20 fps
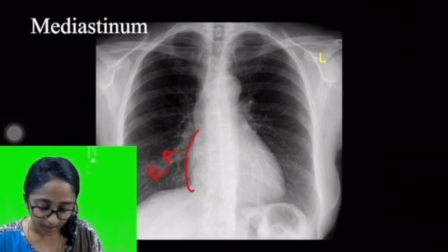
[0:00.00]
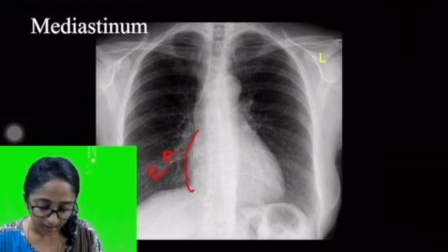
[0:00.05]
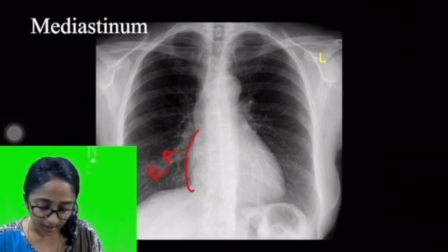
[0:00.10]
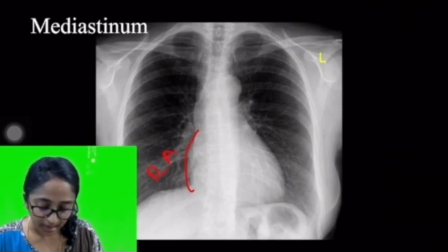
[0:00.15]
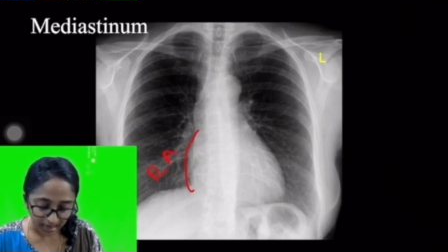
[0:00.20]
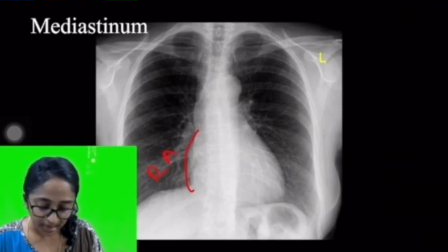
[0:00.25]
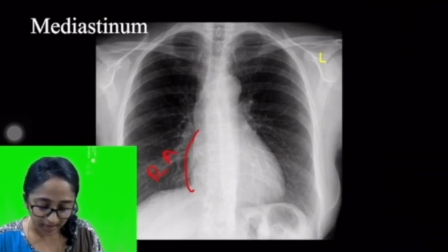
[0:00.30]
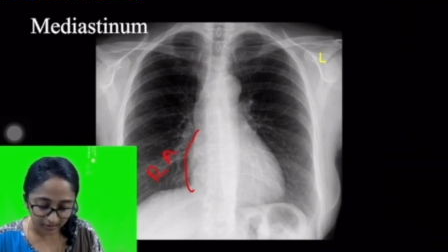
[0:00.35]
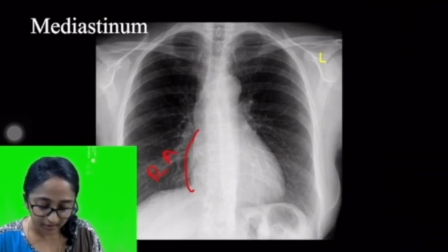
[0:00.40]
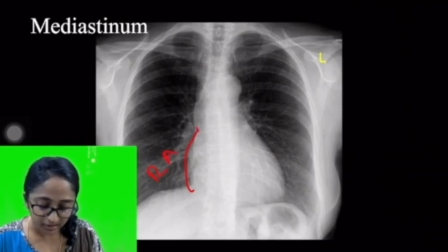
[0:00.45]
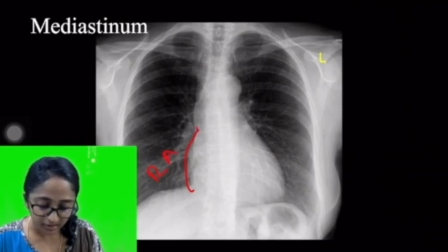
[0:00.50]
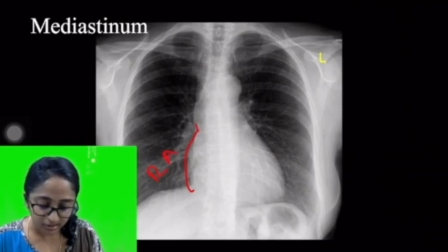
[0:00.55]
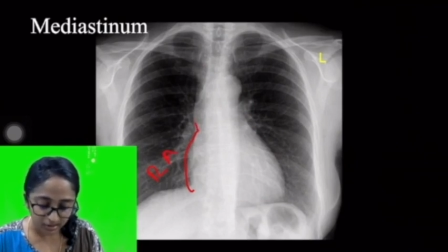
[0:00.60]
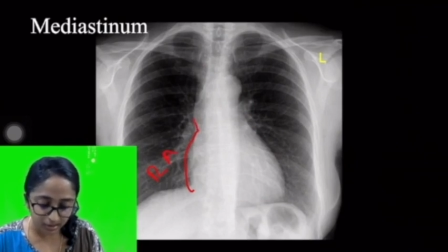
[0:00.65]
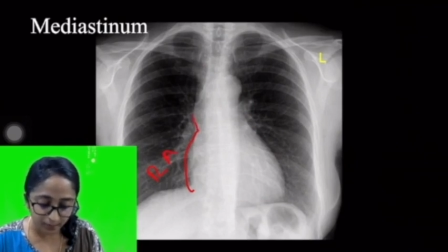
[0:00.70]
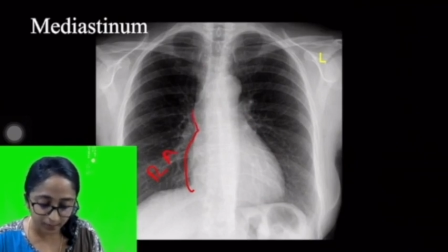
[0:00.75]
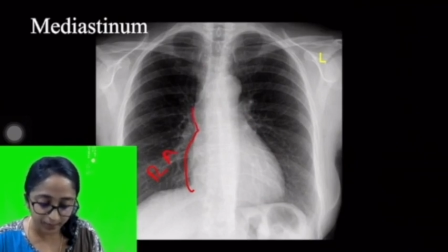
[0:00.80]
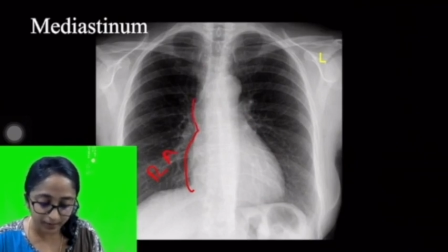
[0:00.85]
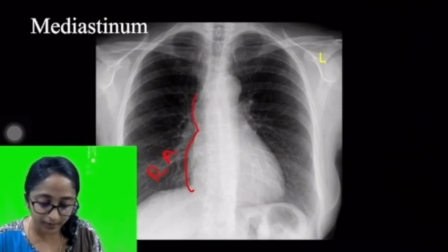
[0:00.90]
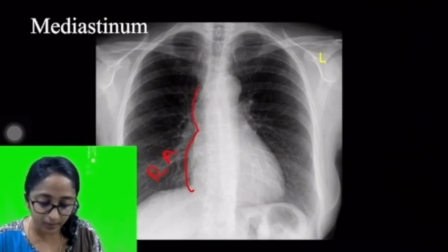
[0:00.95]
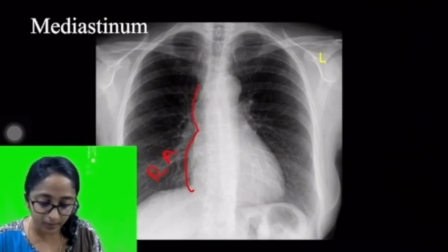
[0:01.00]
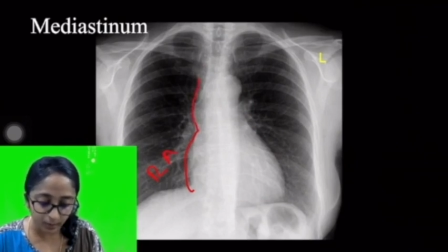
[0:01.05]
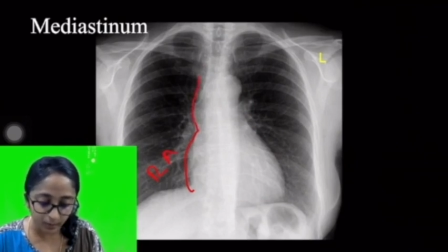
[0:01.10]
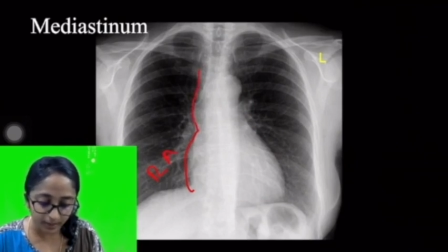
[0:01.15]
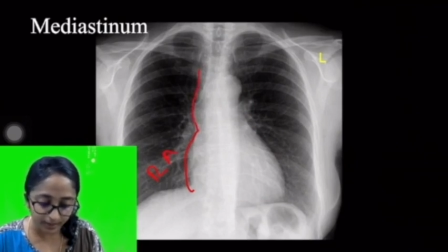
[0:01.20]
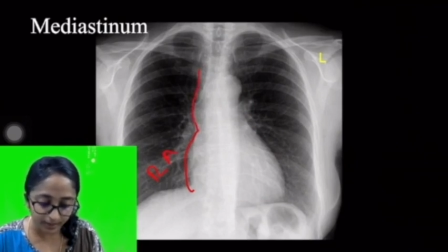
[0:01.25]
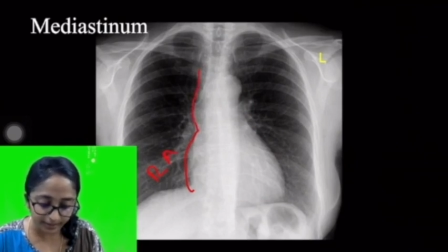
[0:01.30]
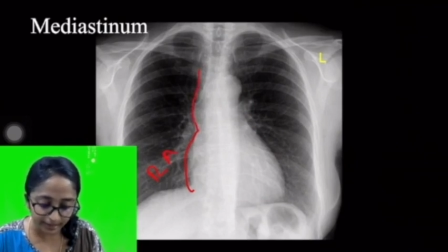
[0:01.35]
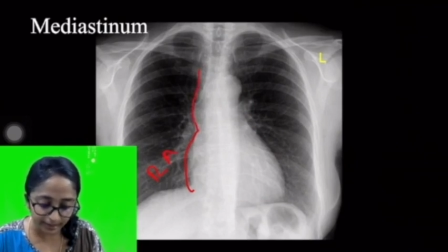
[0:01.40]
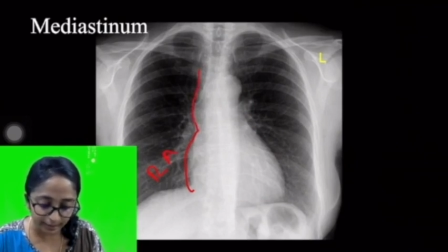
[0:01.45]
and the superior
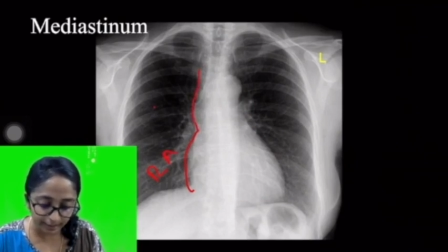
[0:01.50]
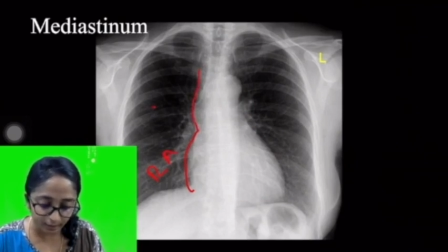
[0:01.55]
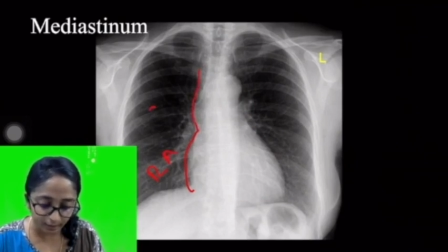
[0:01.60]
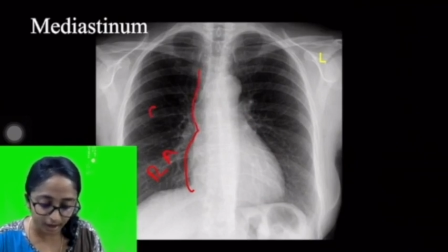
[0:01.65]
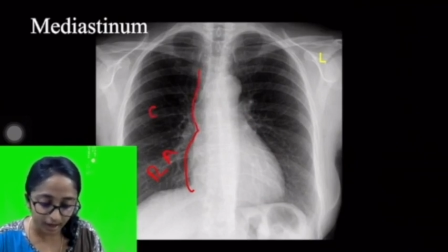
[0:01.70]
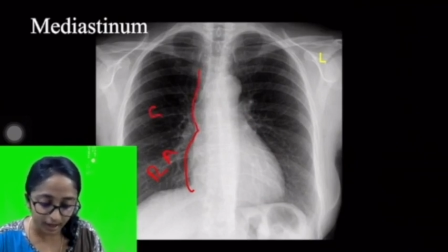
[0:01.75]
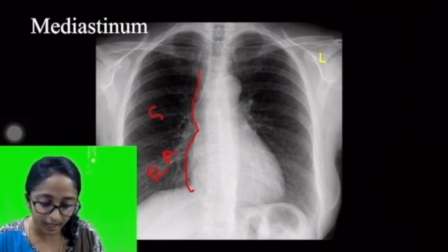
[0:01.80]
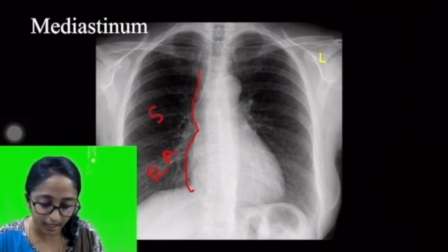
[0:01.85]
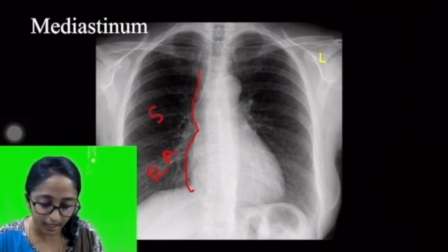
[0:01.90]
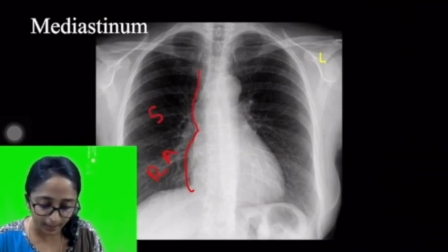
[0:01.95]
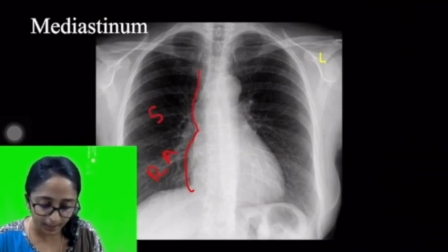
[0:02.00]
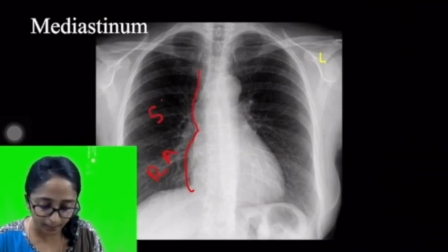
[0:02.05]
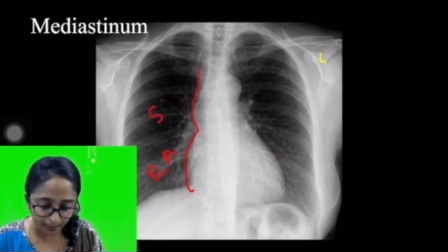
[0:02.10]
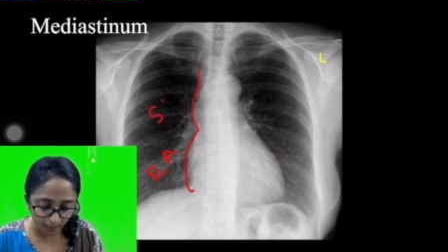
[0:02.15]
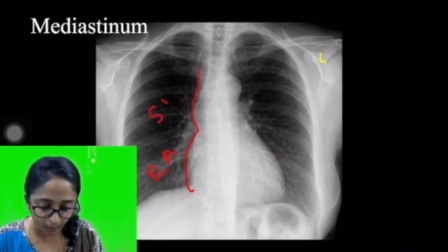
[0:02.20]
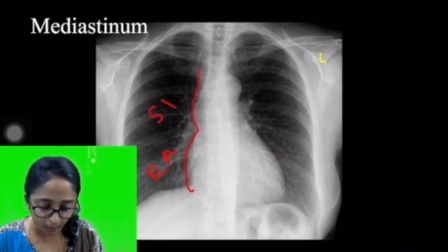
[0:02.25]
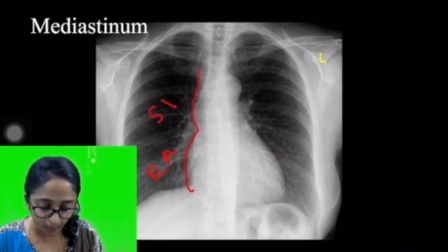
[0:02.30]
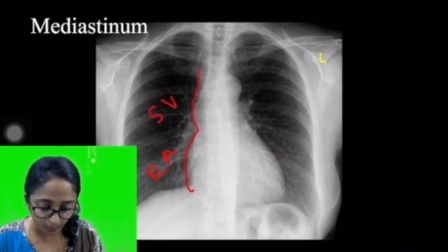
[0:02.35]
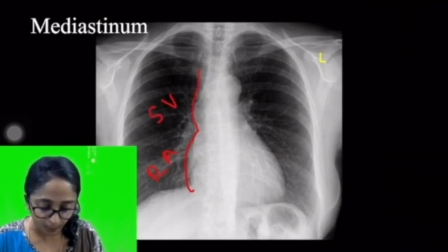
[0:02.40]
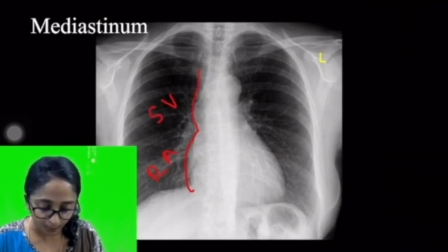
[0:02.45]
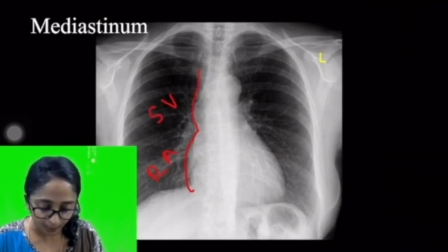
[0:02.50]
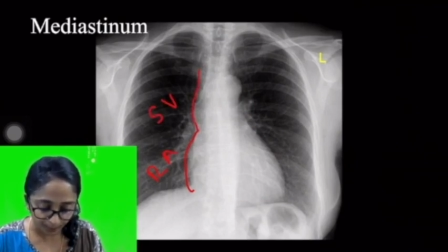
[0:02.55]
vena cava above.